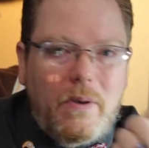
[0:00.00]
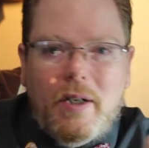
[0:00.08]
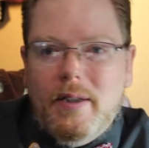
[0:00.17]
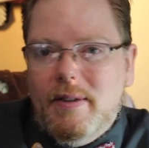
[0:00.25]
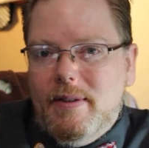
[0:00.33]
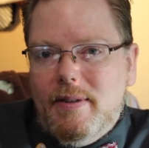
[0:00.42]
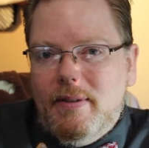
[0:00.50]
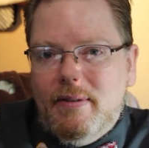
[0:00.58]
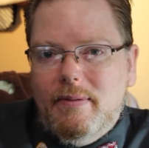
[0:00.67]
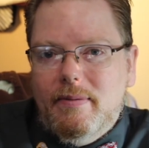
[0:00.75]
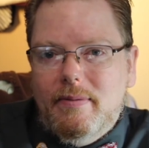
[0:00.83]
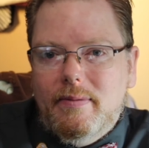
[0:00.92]
Has
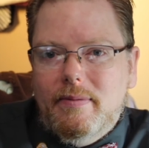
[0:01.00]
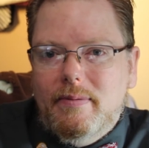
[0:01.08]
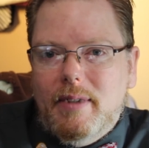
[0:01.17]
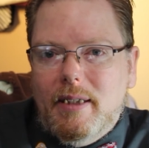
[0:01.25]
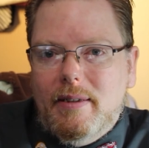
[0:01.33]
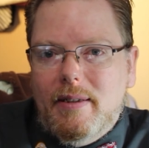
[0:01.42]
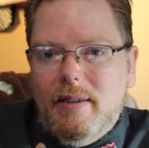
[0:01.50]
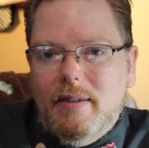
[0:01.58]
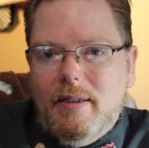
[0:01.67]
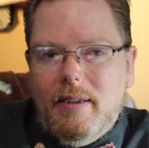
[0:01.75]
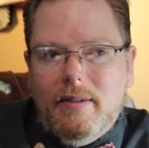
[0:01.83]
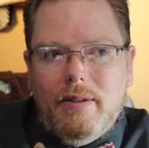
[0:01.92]
things in it
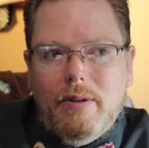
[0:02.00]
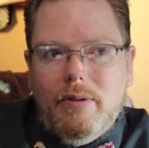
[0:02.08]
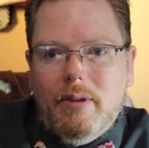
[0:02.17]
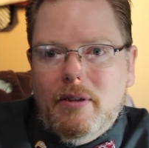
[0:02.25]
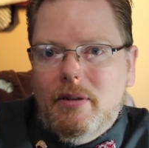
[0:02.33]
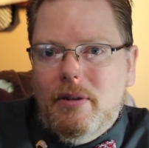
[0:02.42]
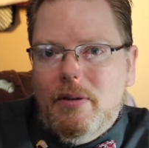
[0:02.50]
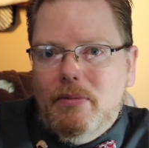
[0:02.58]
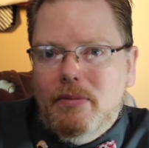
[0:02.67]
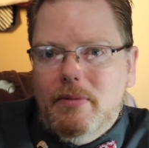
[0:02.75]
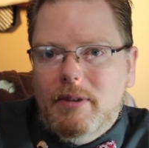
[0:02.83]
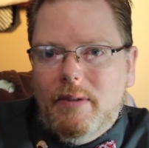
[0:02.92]
like deodorant, cologne,
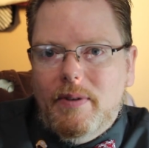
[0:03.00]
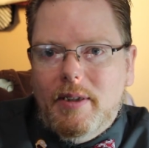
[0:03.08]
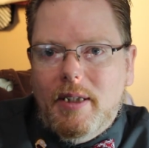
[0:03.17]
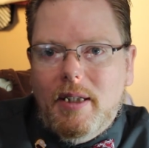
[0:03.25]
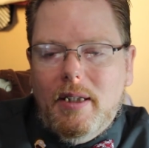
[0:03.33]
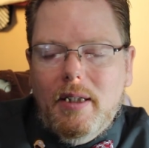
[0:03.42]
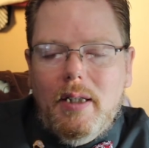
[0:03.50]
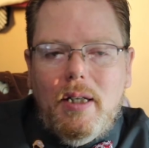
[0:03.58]
stuff like that.